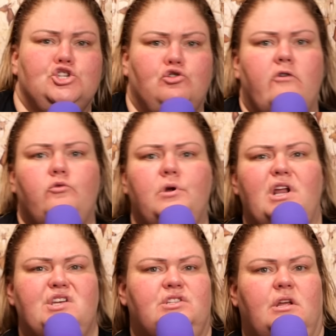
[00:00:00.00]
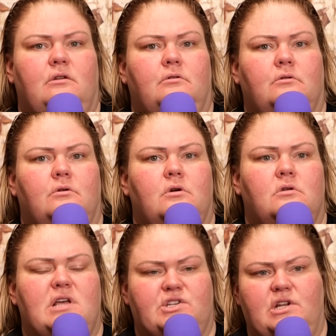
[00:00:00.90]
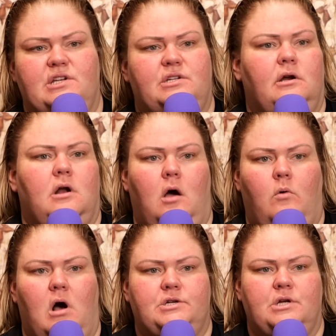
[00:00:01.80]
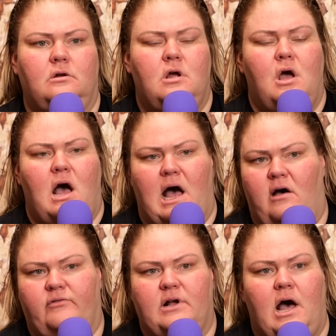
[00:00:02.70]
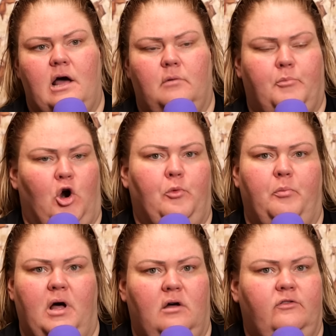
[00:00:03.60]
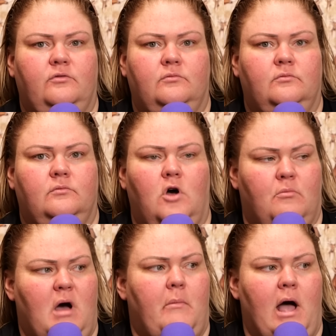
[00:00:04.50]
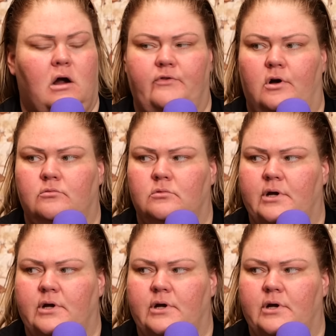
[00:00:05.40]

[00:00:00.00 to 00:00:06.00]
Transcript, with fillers: So, everyone listening that's listening or not watching, I've got a purple puff on my microphone,